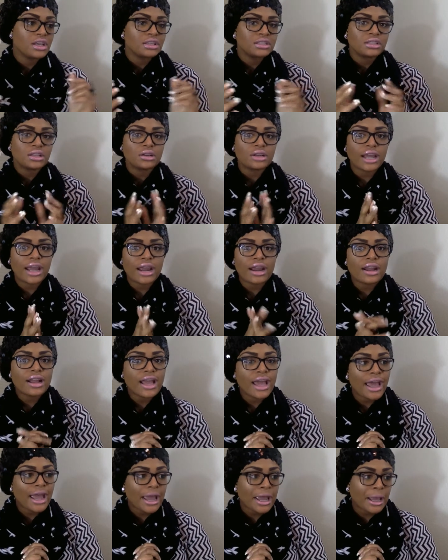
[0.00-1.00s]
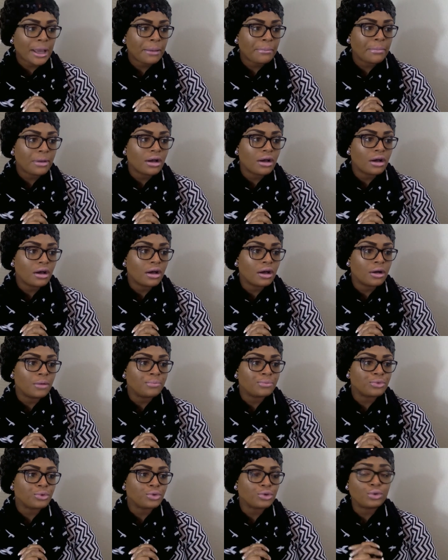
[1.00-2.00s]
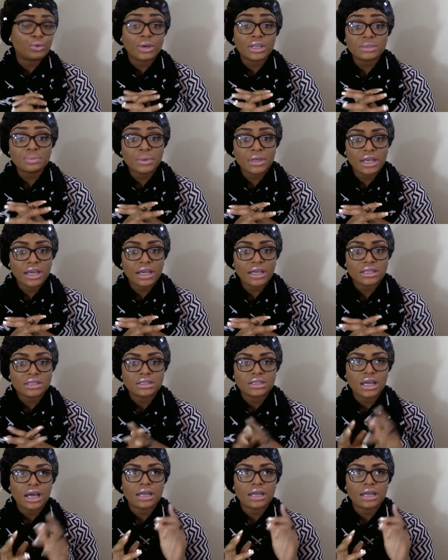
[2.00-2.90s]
So the hair came um, through U S P S.